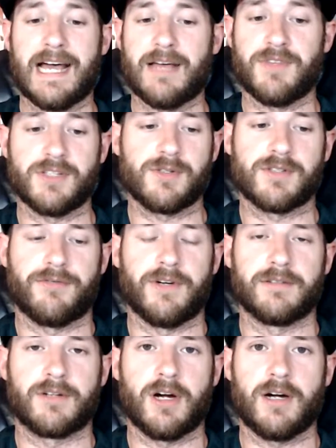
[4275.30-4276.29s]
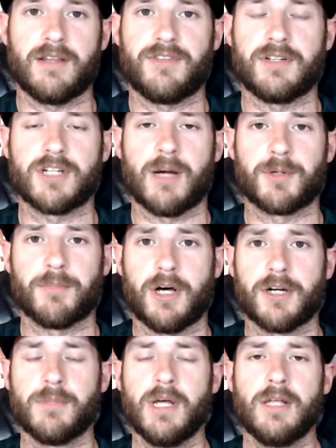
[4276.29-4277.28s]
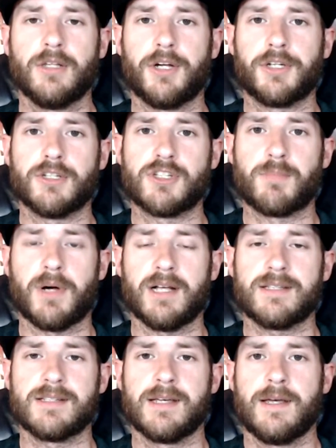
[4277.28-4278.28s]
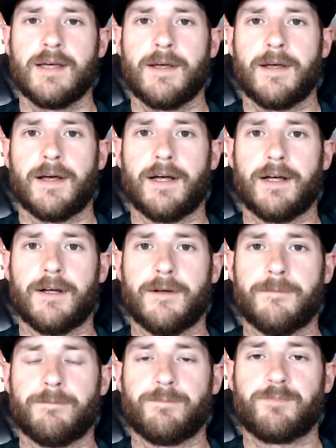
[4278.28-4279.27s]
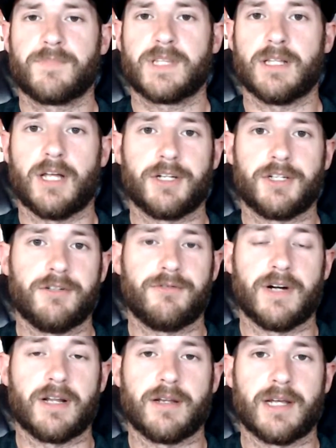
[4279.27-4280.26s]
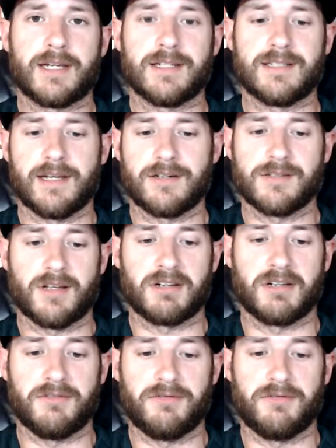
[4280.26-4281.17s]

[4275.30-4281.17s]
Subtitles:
This is a fun card. I think top to bottom, a lot of good spots, a lot of good fight of the night contenders, a lot of good